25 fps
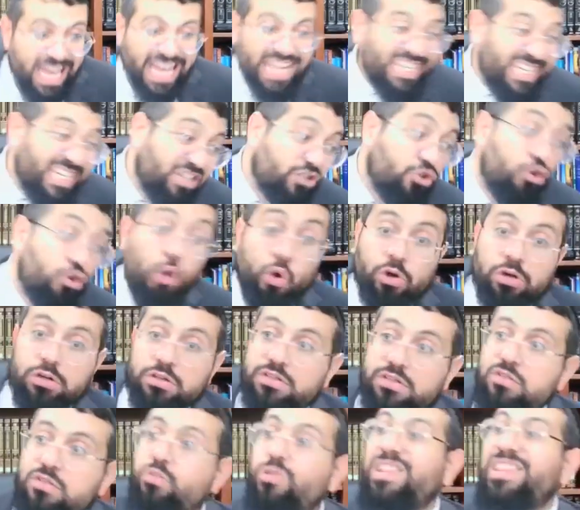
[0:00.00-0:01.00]
and he
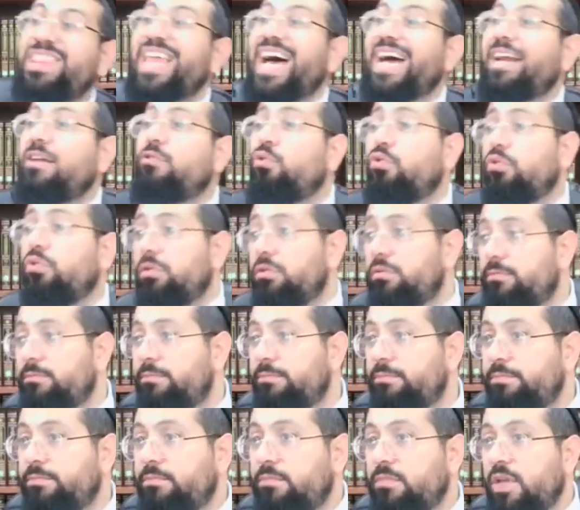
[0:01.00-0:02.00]
gores with that horn.
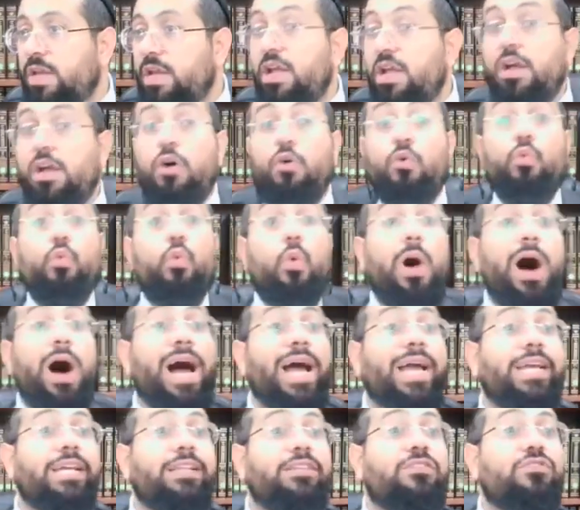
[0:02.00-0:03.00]

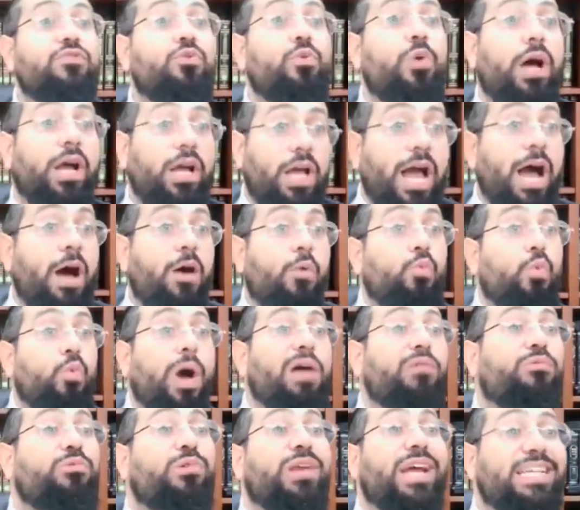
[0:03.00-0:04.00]
Why do I? How,
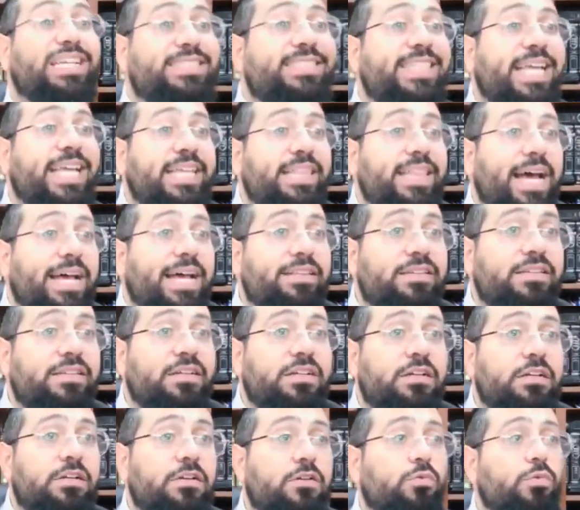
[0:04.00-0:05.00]
why would I say that?
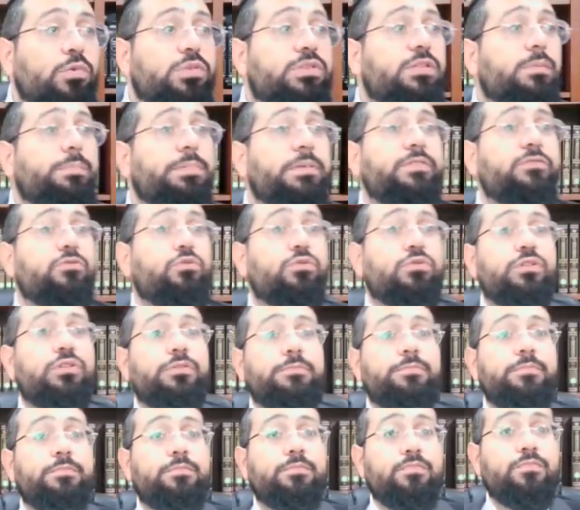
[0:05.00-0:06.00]
What's the pasuk?
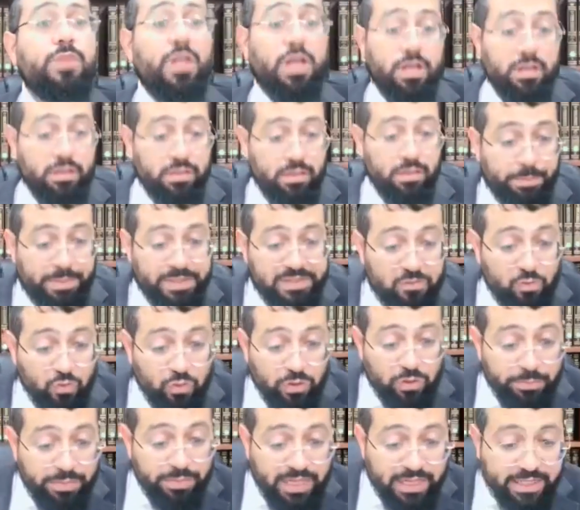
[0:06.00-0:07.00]
The
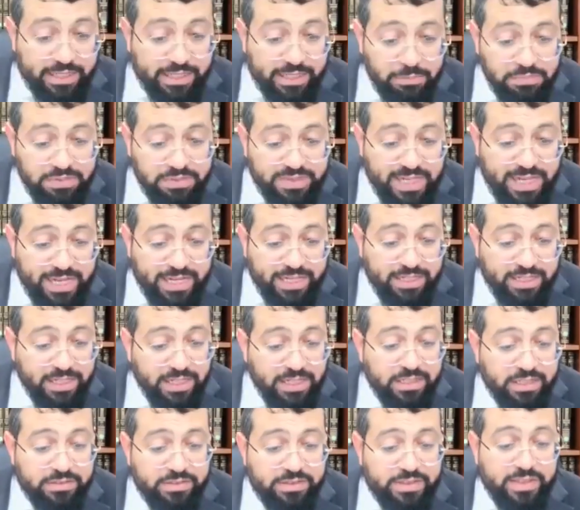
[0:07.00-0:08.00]
pasuk in Melachim said,
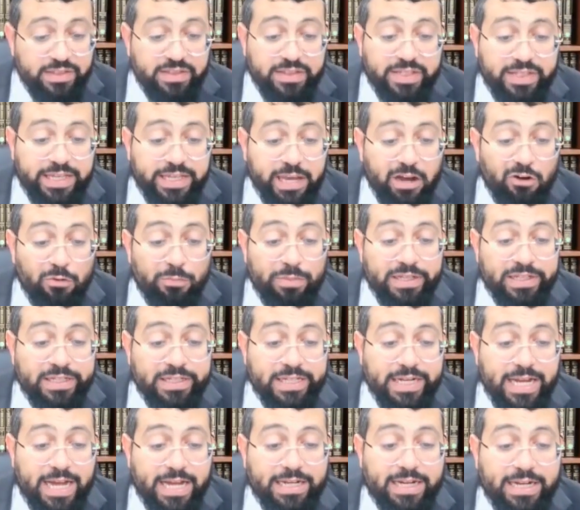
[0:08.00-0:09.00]
"Sidkiyahu ben
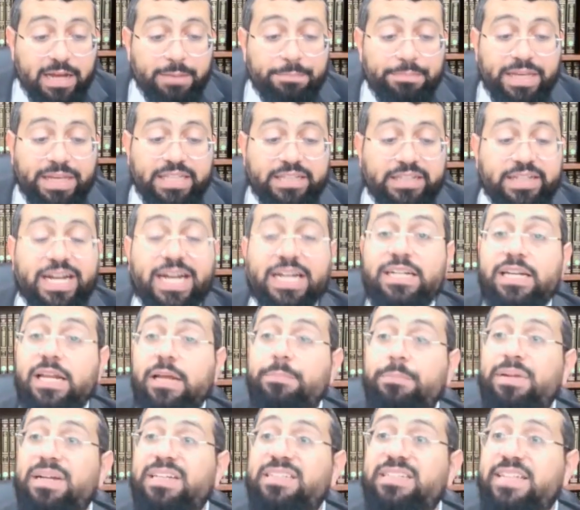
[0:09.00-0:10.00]
Kenana made
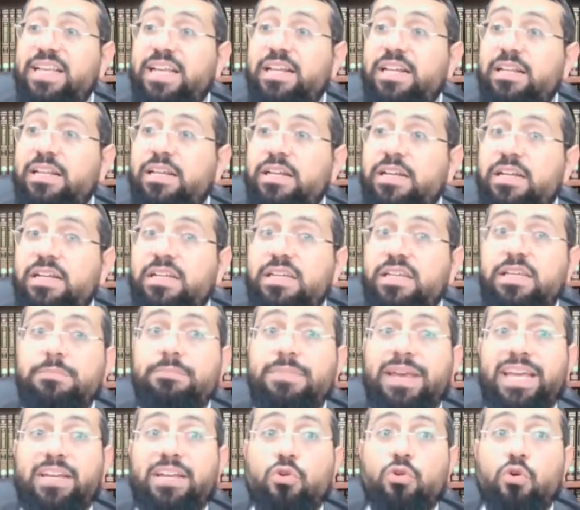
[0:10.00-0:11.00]
karne barzel." He
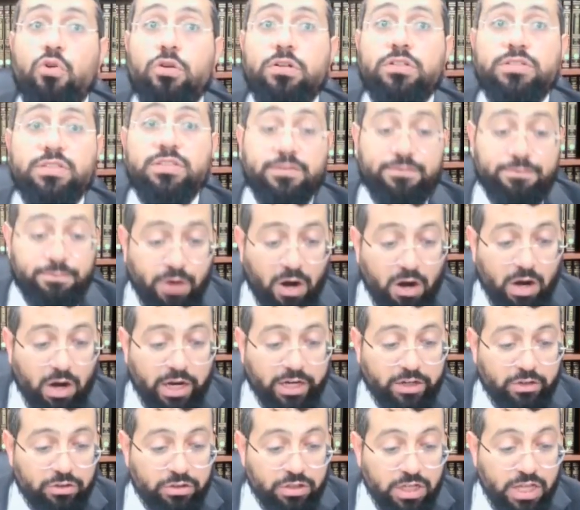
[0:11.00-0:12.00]
made horns of
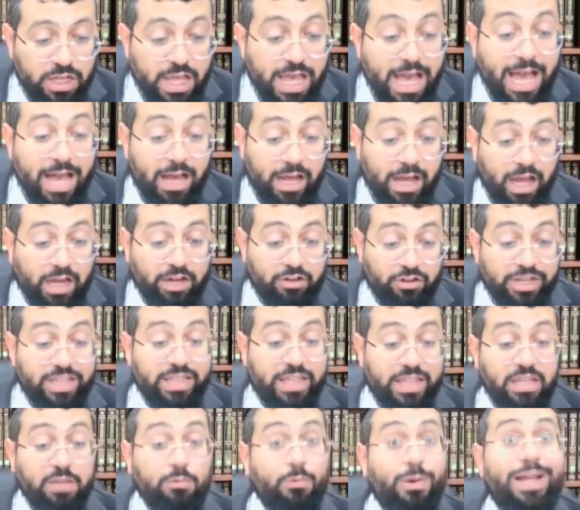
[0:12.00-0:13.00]
iron, uh, iron,
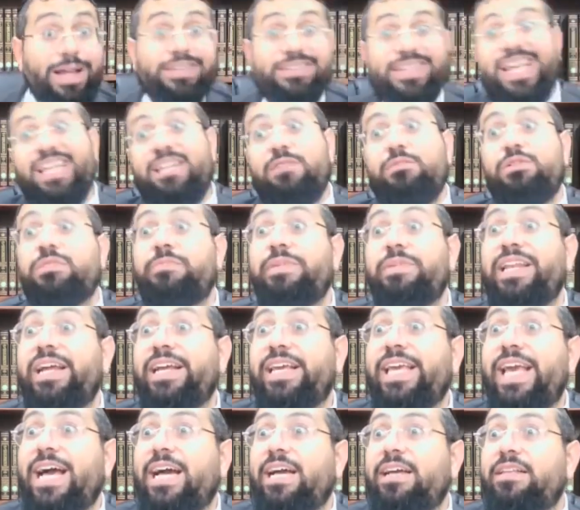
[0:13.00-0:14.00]
and then he went and he was
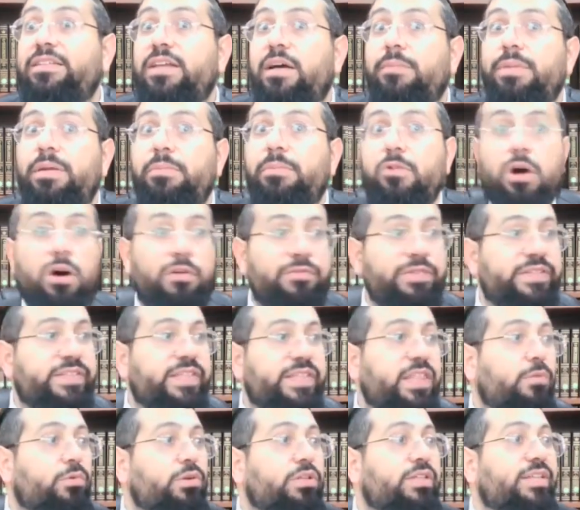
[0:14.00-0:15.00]
menagiach
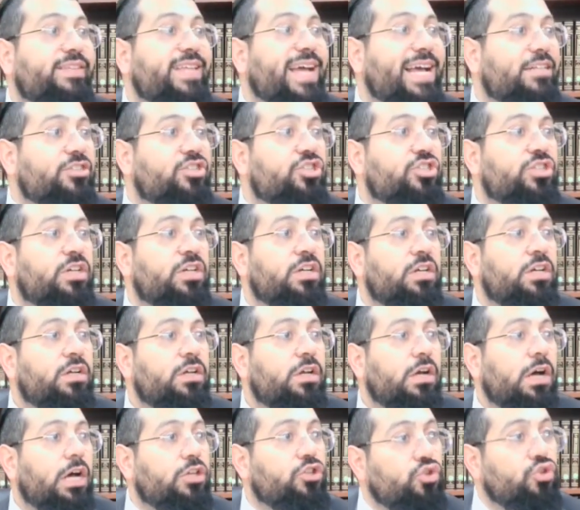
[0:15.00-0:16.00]
Obviously, they were detached.
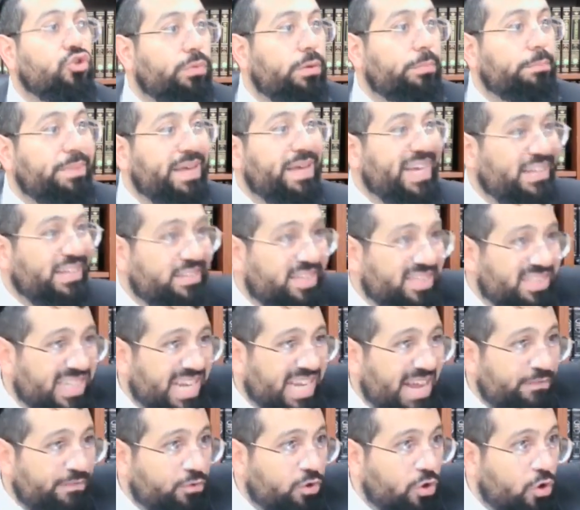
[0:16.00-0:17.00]
A human being doesn't
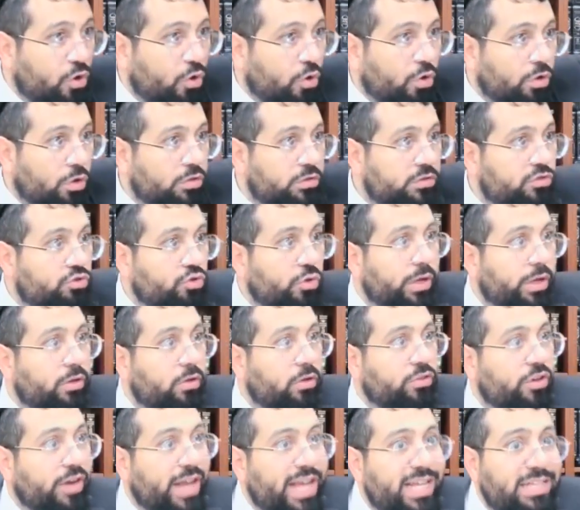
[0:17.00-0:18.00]
have go- horns growing
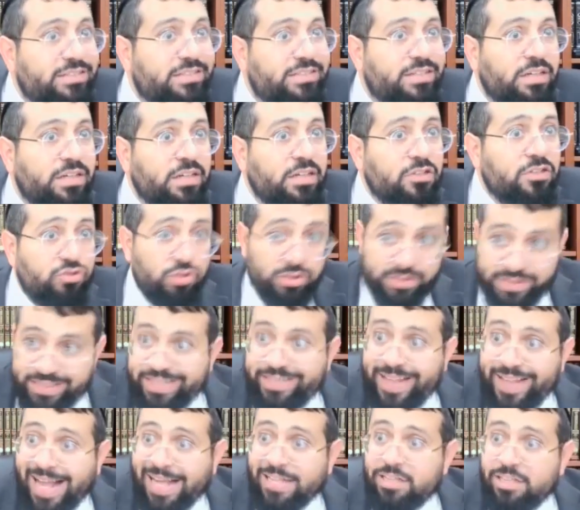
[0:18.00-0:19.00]
on their heads, so it's
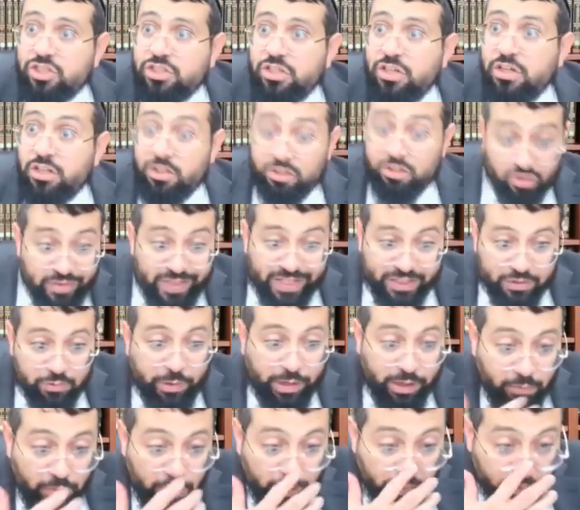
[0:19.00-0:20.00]
detached. So that's
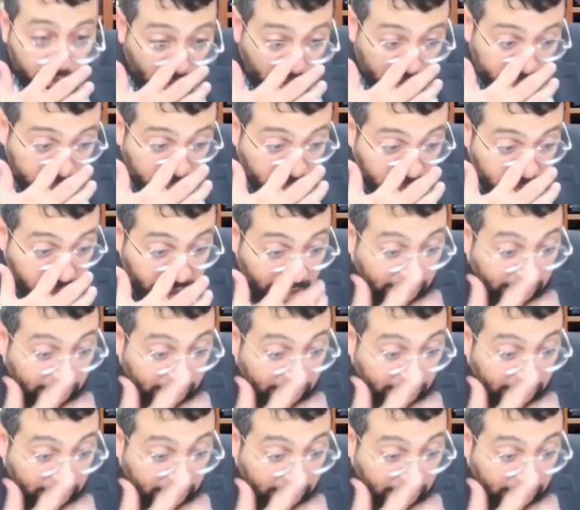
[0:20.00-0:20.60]
what I would have thought.